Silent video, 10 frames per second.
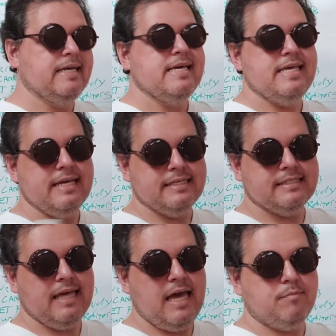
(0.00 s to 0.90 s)
he
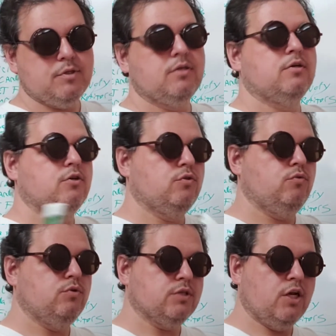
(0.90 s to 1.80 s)
escaped
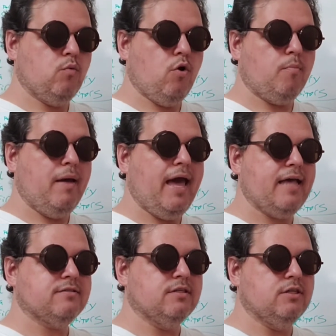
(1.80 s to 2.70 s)
through this underwater
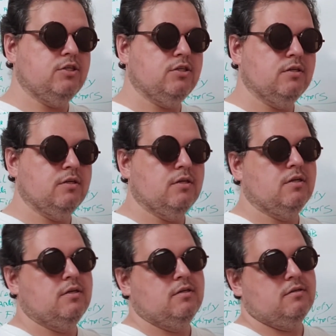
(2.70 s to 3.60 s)
passage.
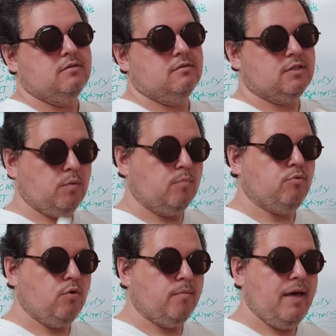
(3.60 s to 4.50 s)
Someone
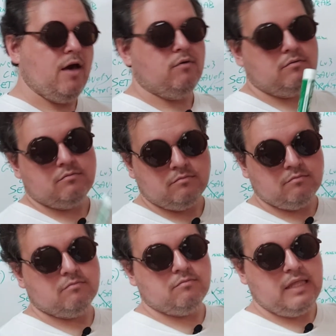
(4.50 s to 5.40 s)
broke him out.
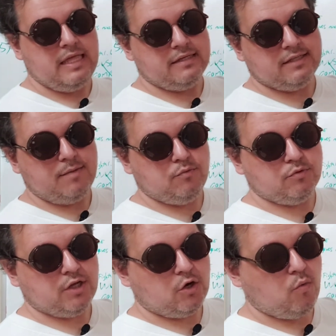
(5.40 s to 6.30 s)
He escaped through
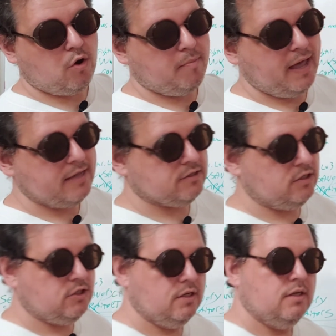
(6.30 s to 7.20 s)
this underwater
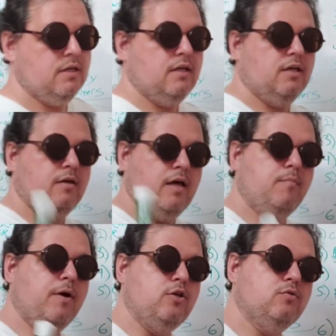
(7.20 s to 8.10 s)
passage
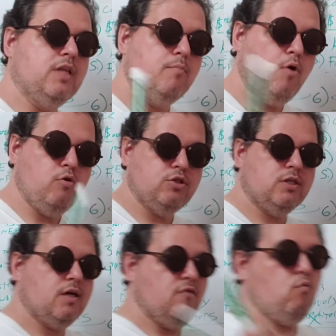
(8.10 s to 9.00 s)
by using a
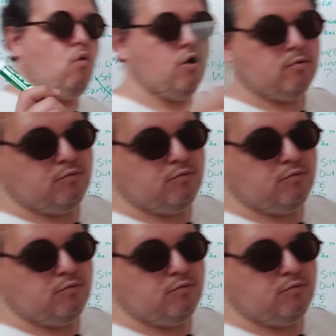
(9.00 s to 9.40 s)
potion of water